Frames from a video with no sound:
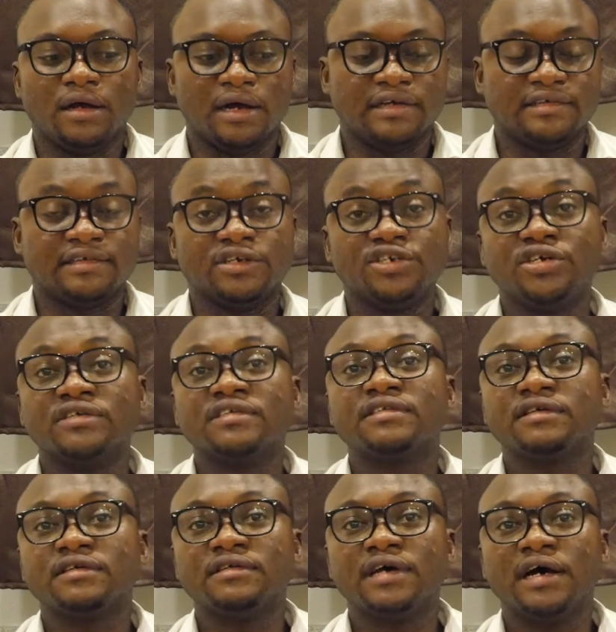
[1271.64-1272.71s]
I
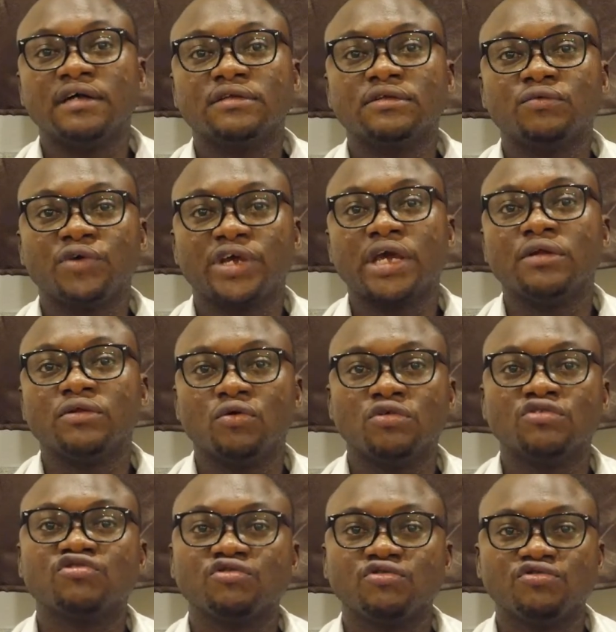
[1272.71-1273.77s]
suggested that we can
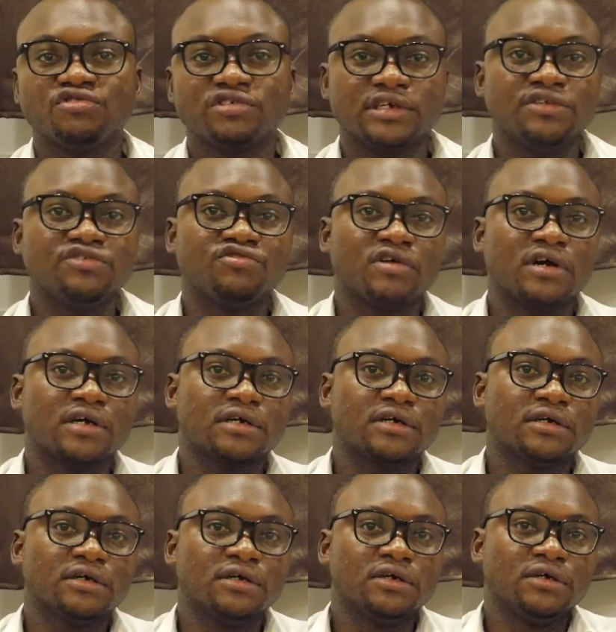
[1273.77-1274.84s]
also use Kintrack
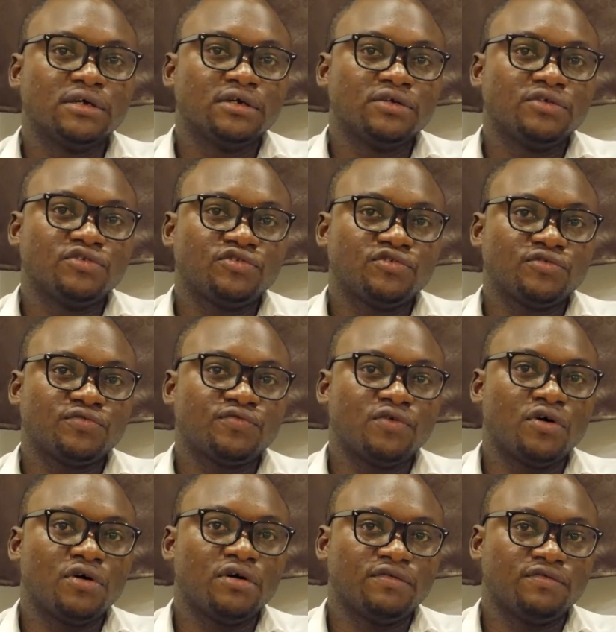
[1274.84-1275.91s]

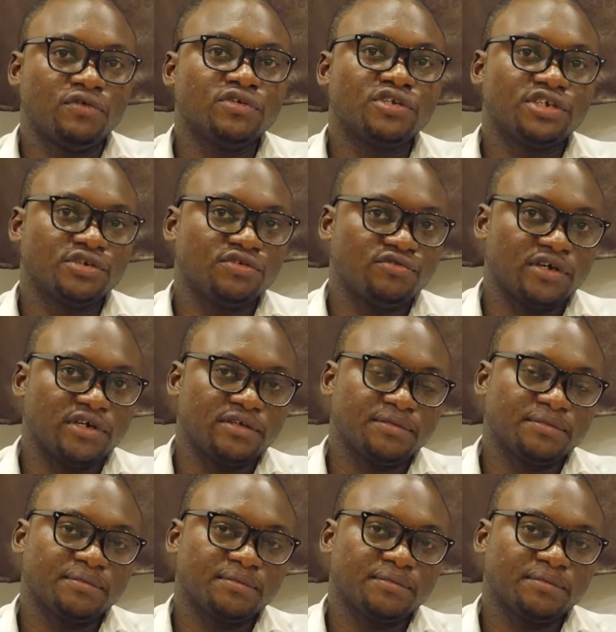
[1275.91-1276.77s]
for children.